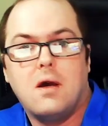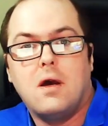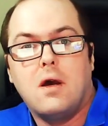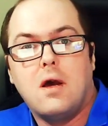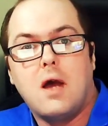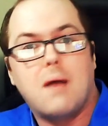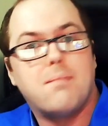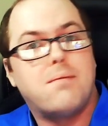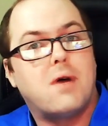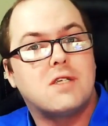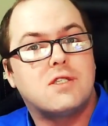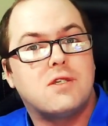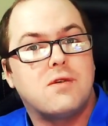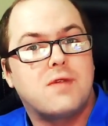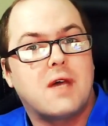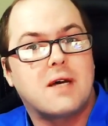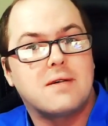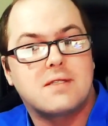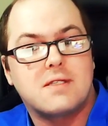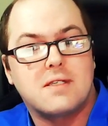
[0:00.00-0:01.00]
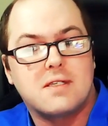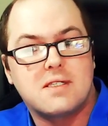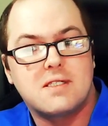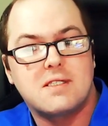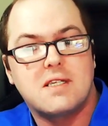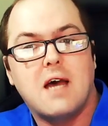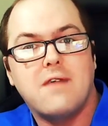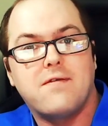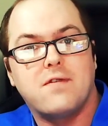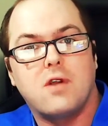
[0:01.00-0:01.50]
And by
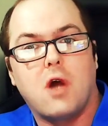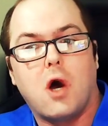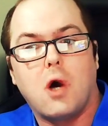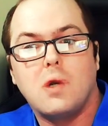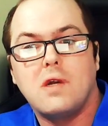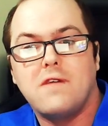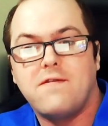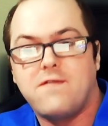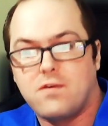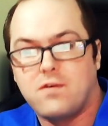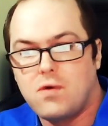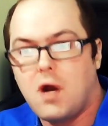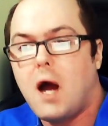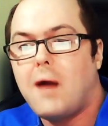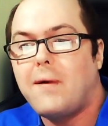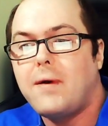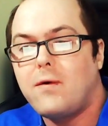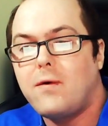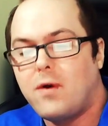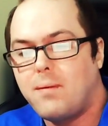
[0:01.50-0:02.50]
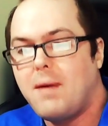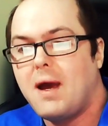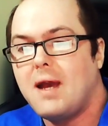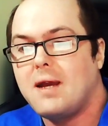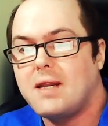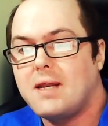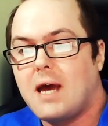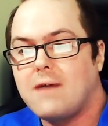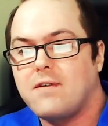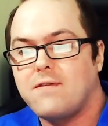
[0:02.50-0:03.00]
2007, only Ferrari
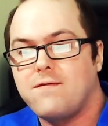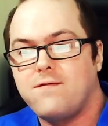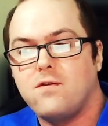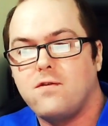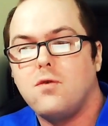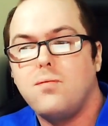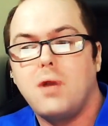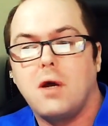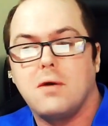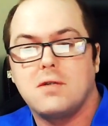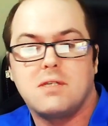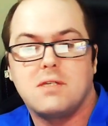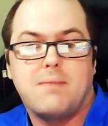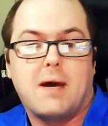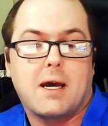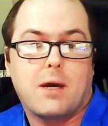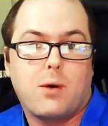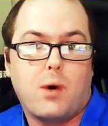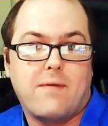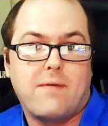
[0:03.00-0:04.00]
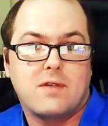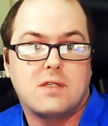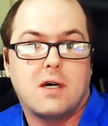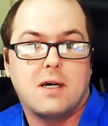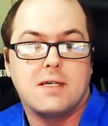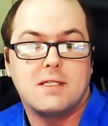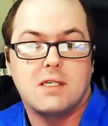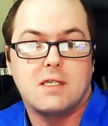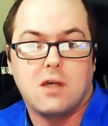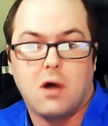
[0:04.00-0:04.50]
remained having full-blown tobacco
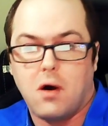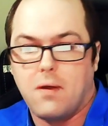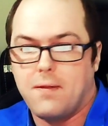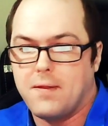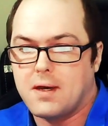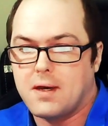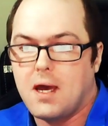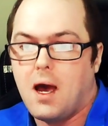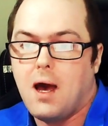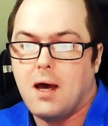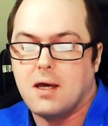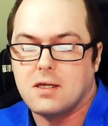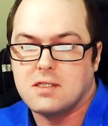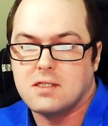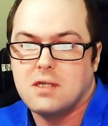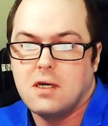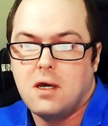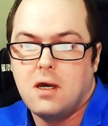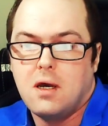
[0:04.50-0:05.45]
advertising on the cars,